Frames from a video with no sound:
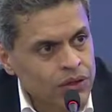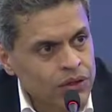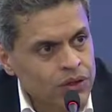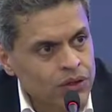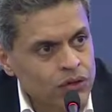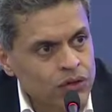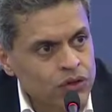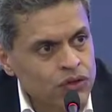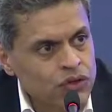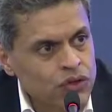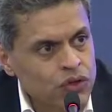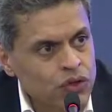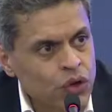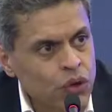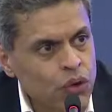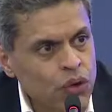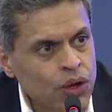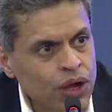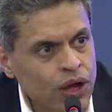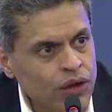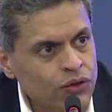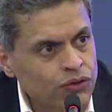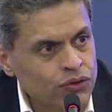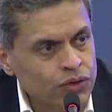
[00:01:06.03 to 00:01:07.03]
there is no
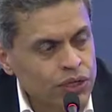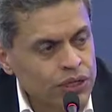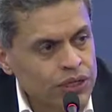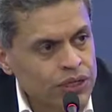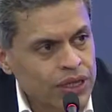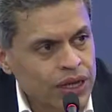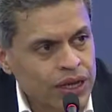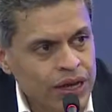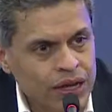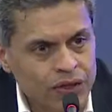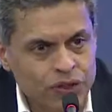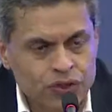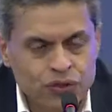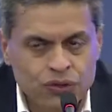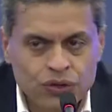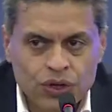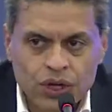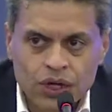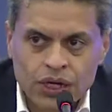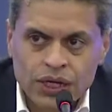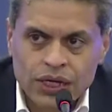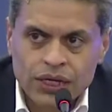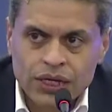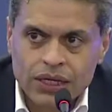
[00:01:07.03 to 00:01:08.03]
country that has
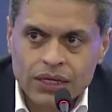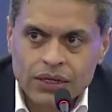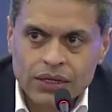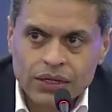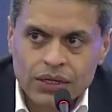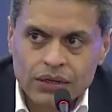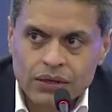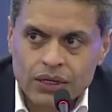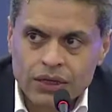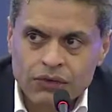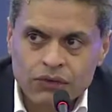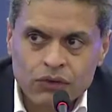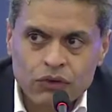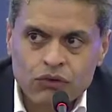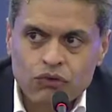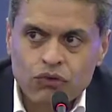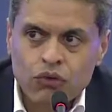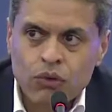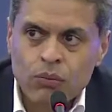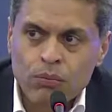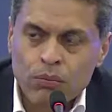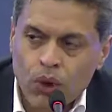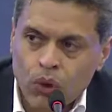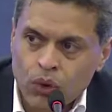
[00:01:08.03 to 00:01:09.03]
really even
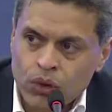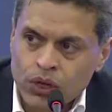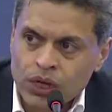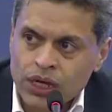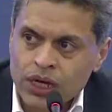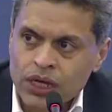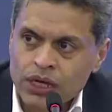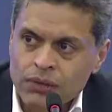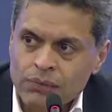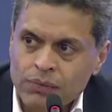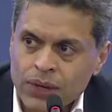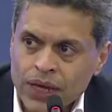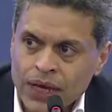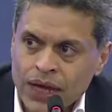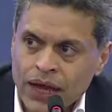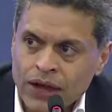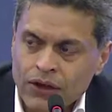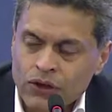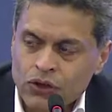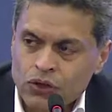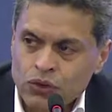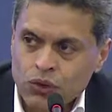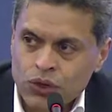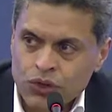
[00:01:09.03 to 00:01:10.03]
remotely
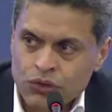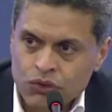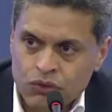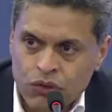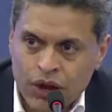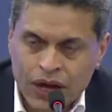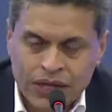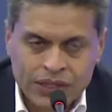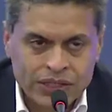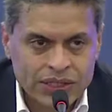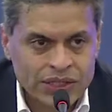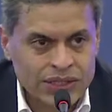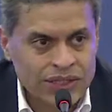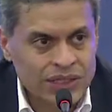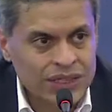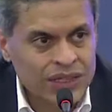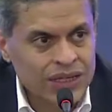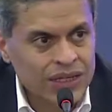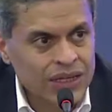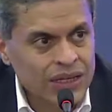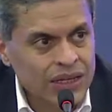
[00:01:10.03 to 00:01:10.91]
begun to address